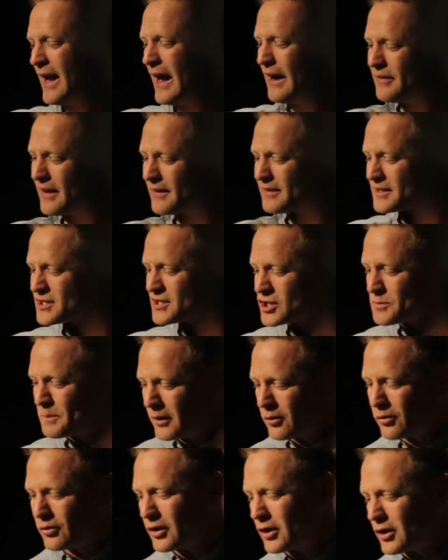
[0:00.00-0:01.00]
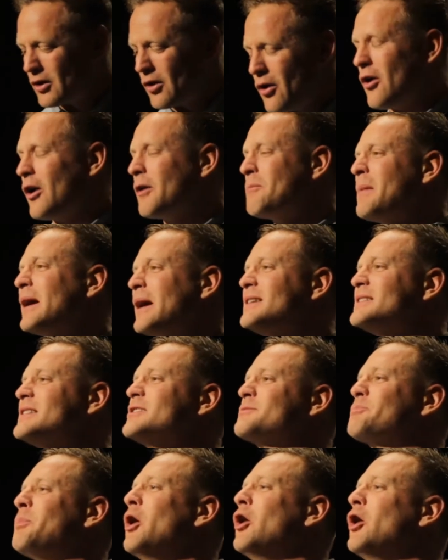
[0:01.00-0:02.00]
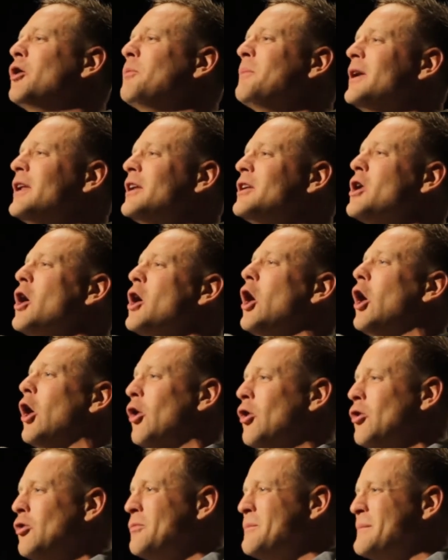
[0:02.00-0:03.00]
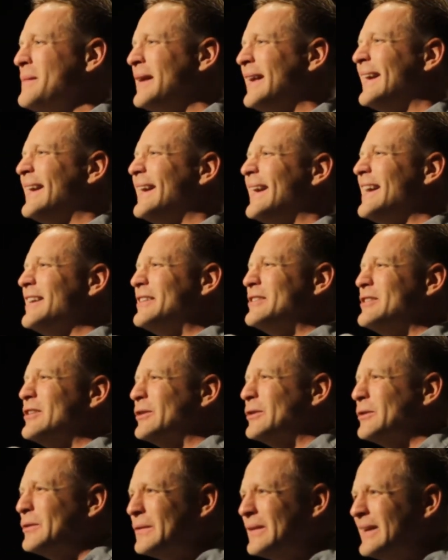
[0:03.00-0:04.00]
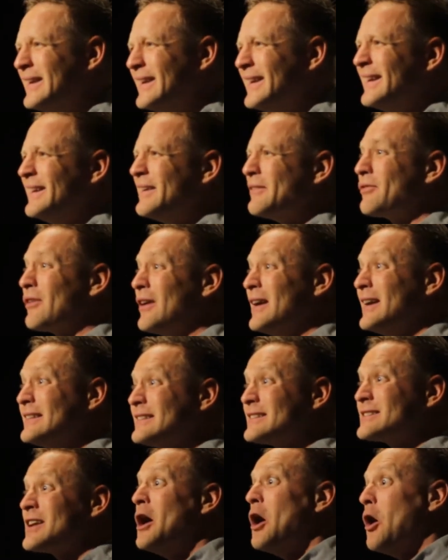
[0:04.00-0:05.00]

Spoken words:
and that the Spirit of God makes His permanent home in you? Friends,